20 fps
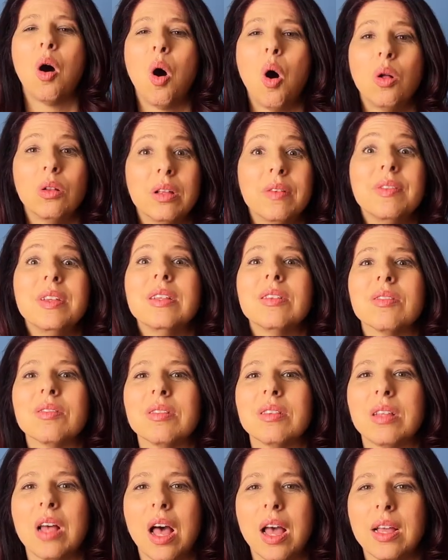All of these are
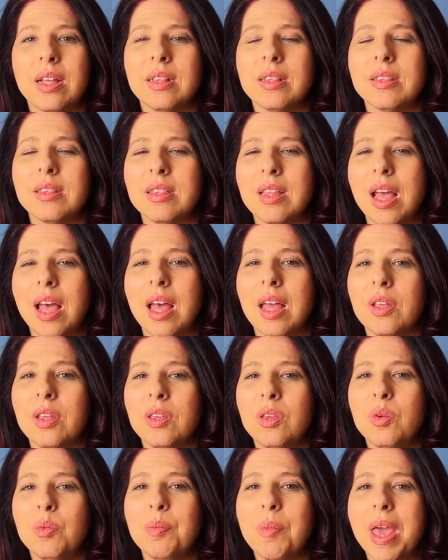signs that
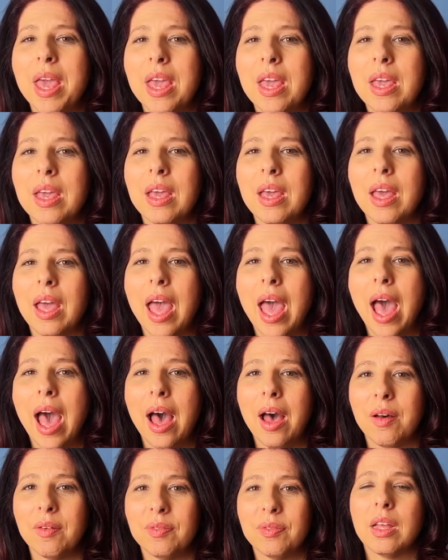you may
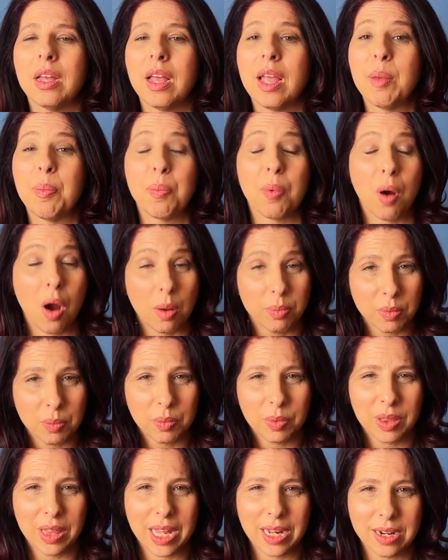have a
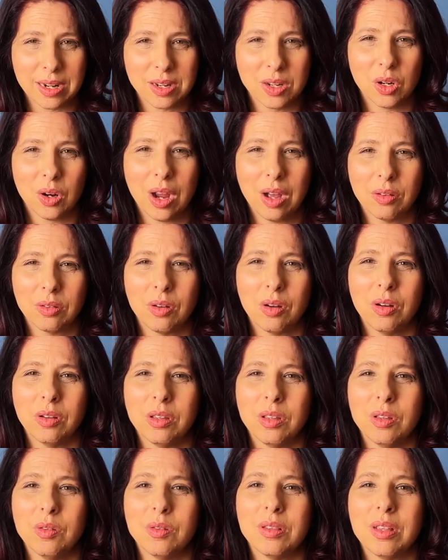problem related to your alcohol
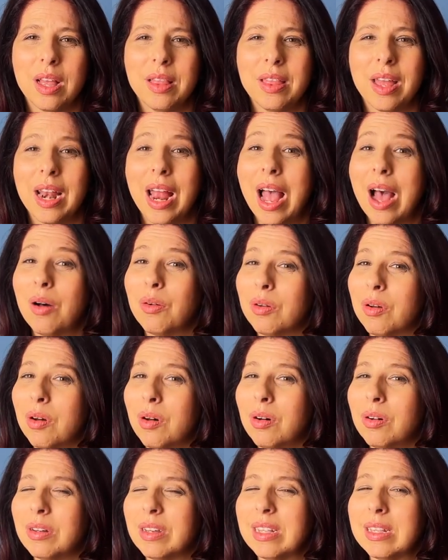use, and that
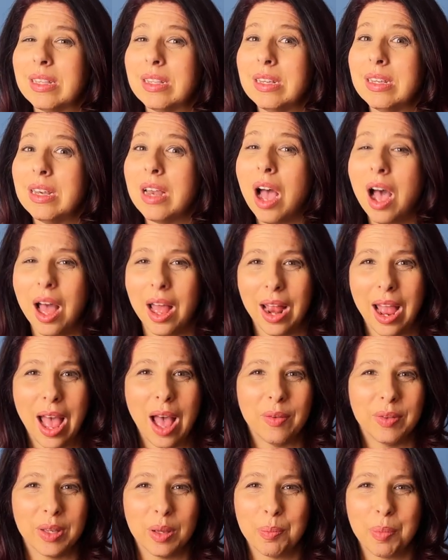alcohol is not
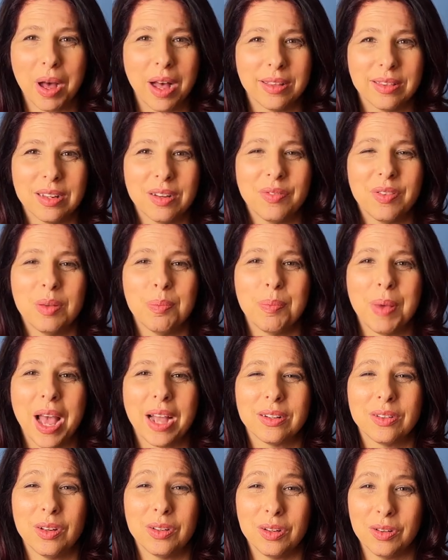having a positive
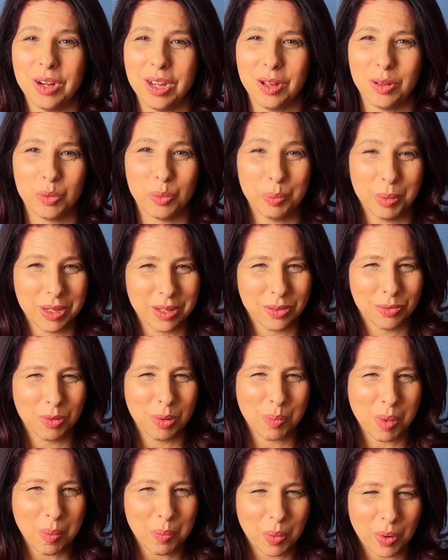impact on your health. Because
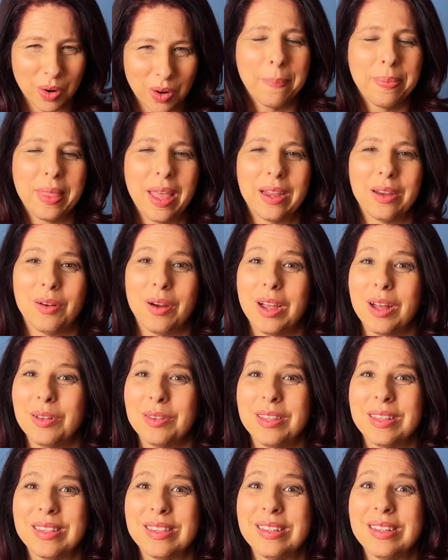remember that your
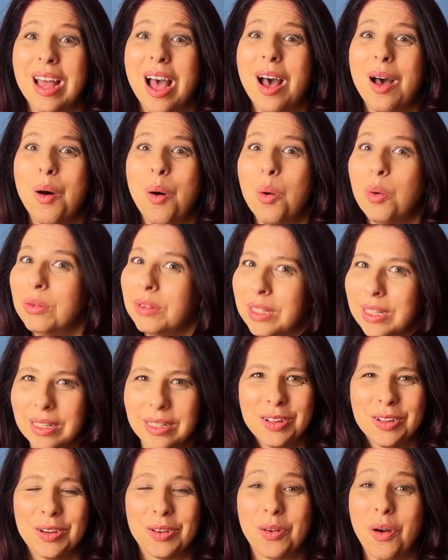health is not
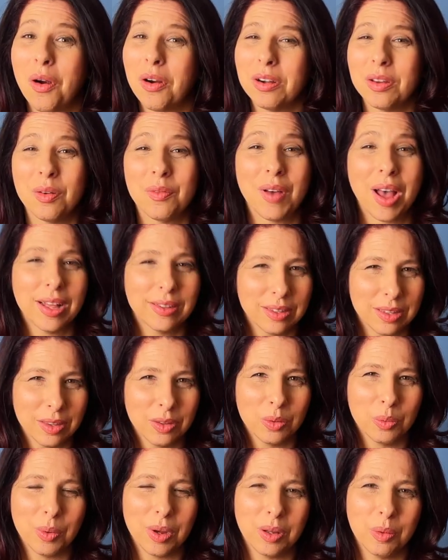only your
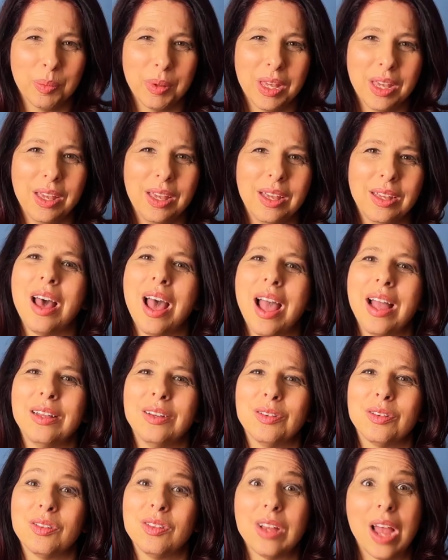cardiovascular well-being
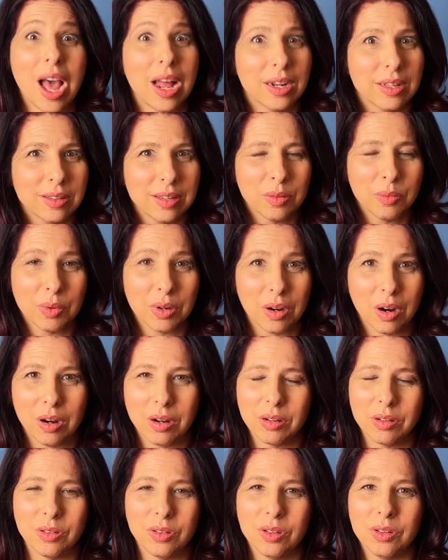and your status in
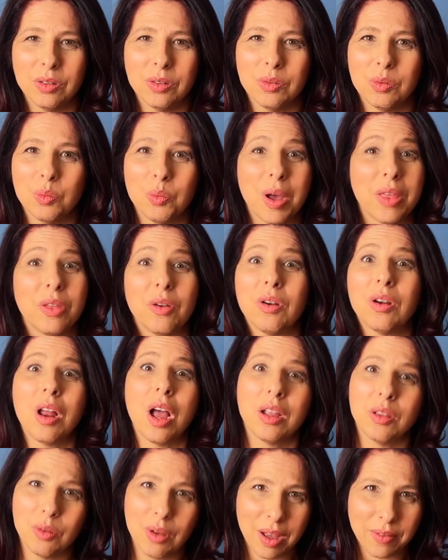regard to whether or
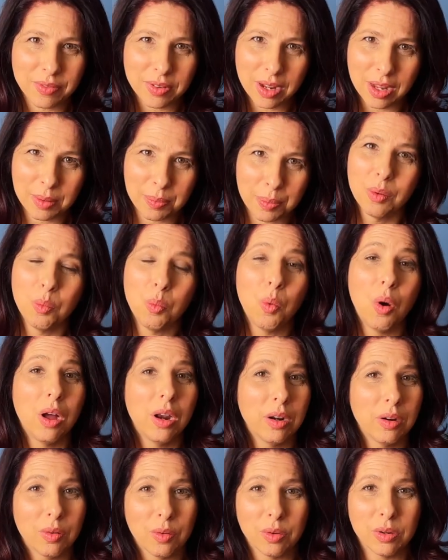not you have type
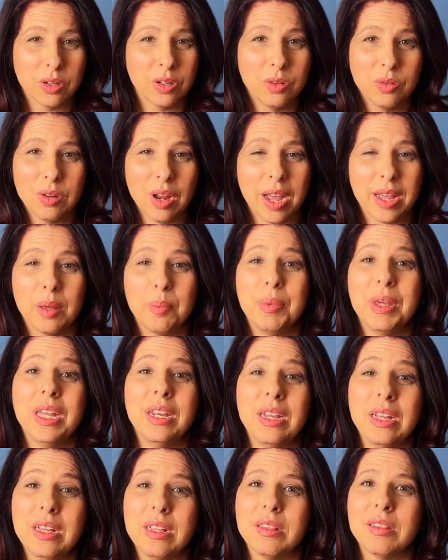1 or 2
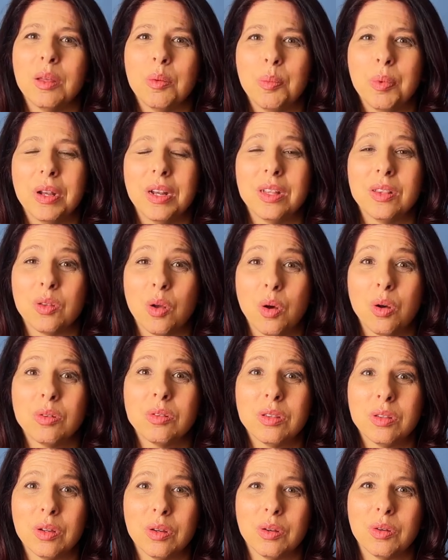diabetes, but it's
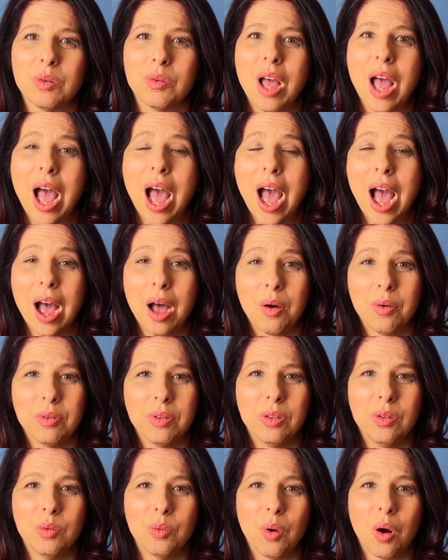also how
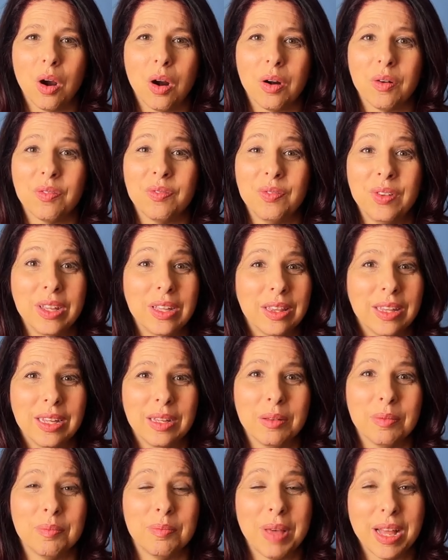you are
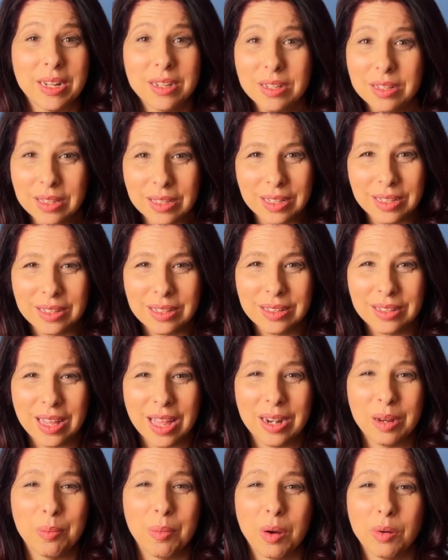feeling mentally
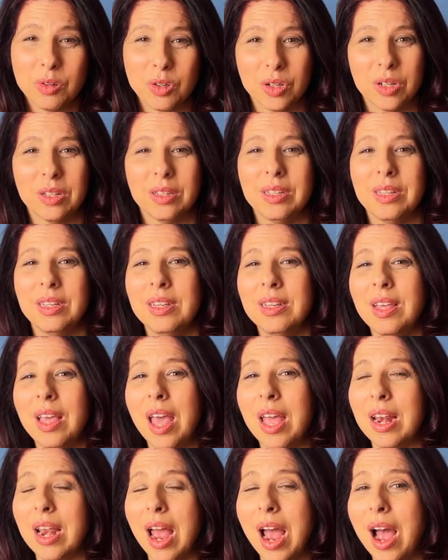and emotionally,
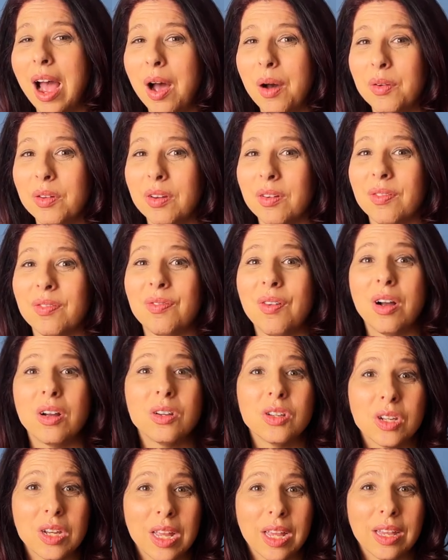and how you're
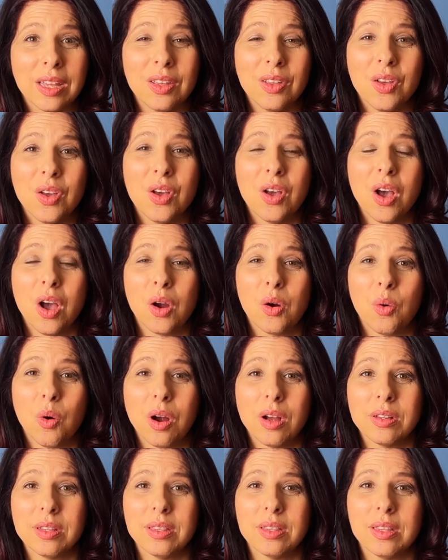functioning
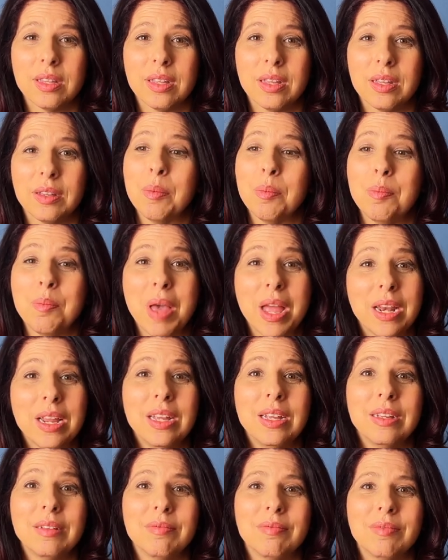across the
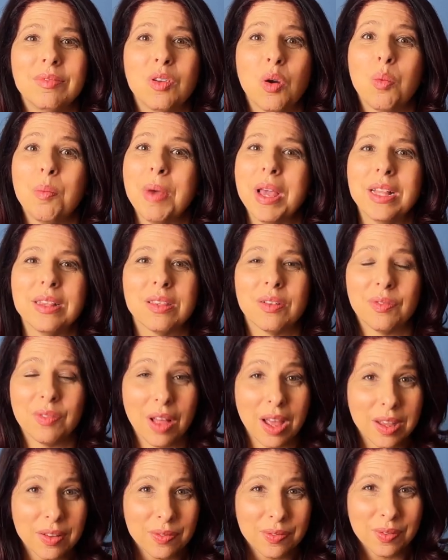many domains of
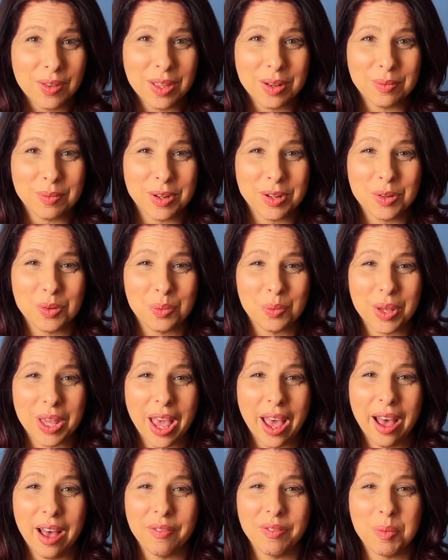life in which we
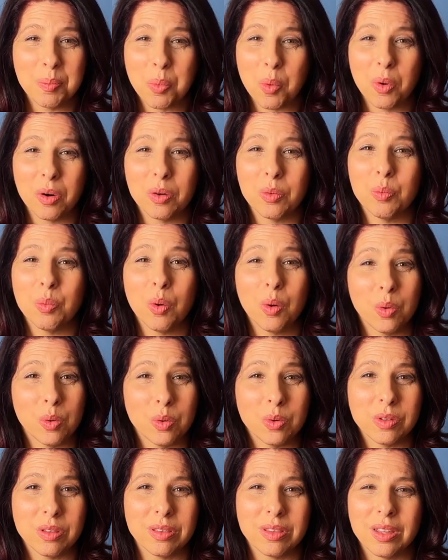have important
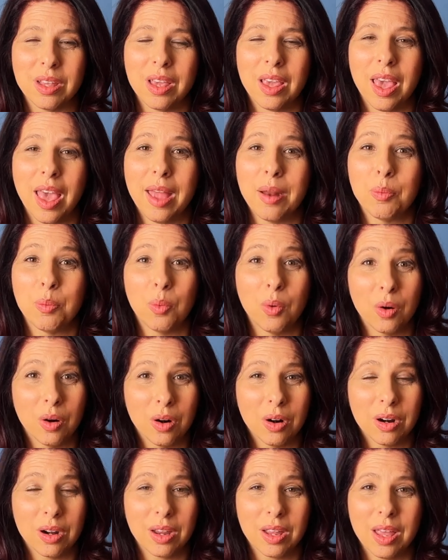roles: at
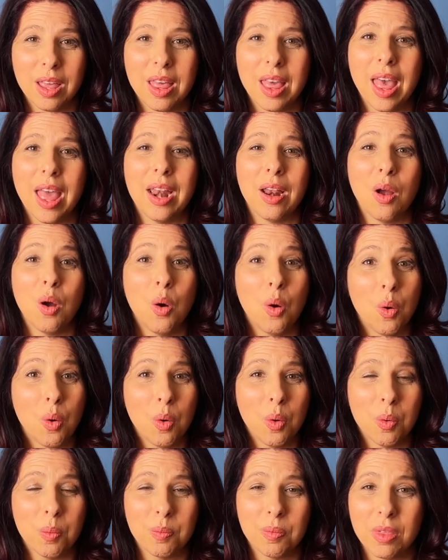work, at
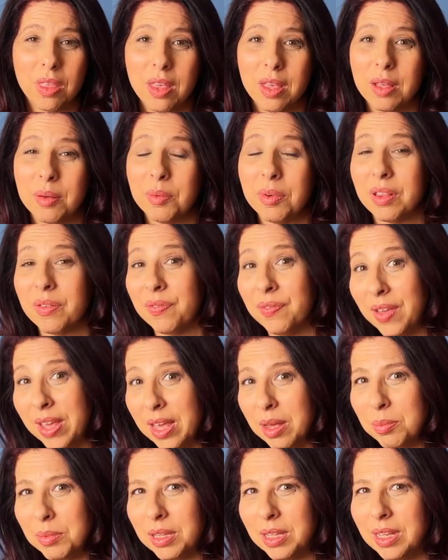home, with
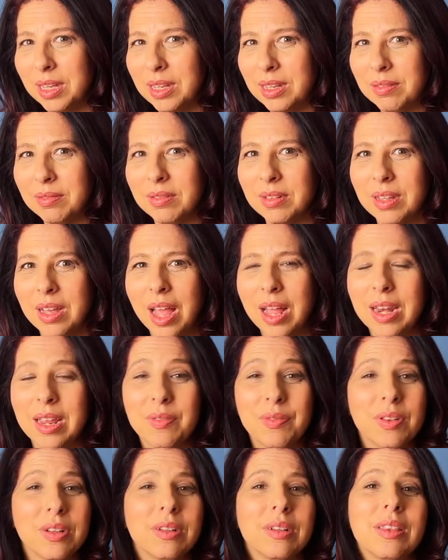family, and
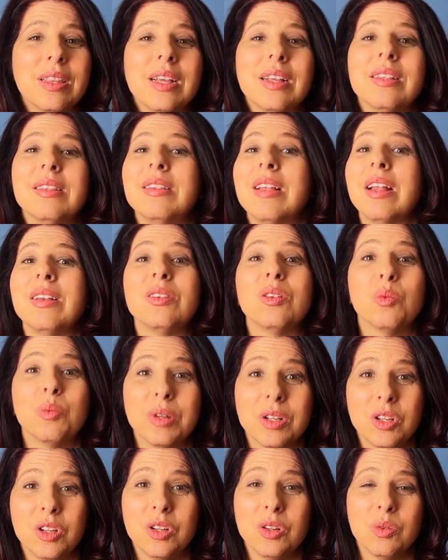even the extent to
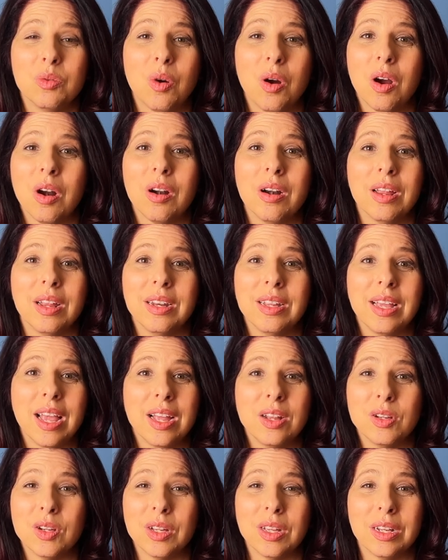which you are
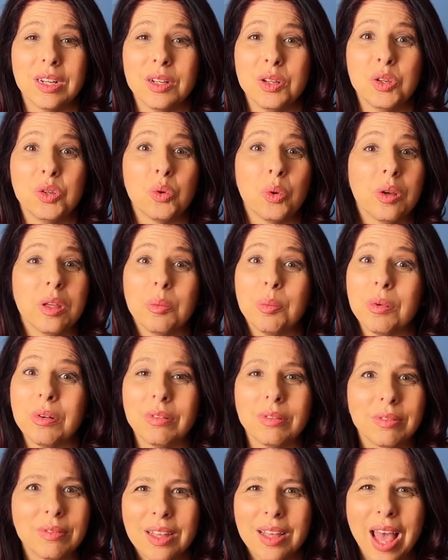engaging in
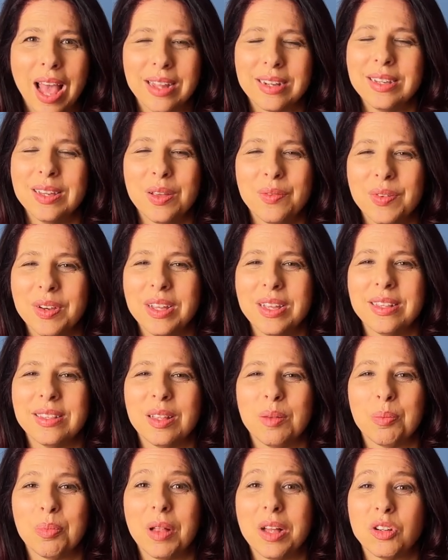enjoyable activities
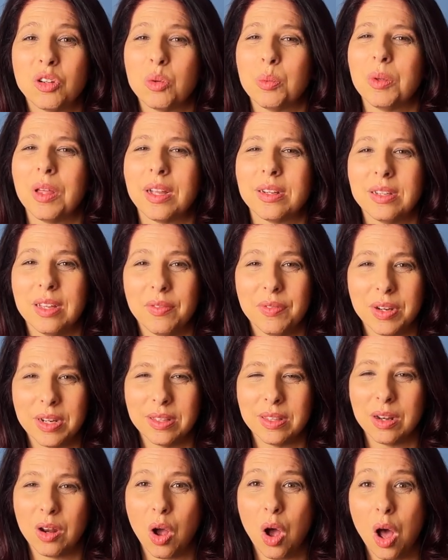and pleasurable
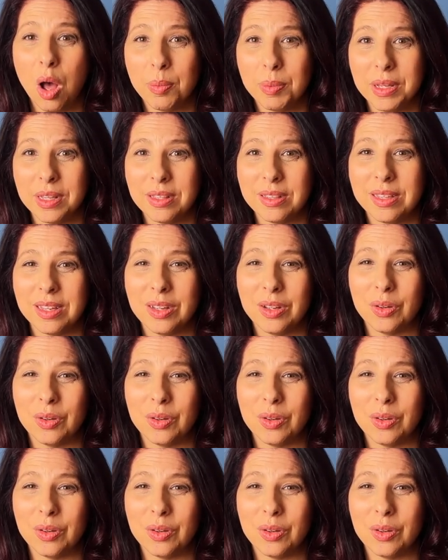activities and hobbies in your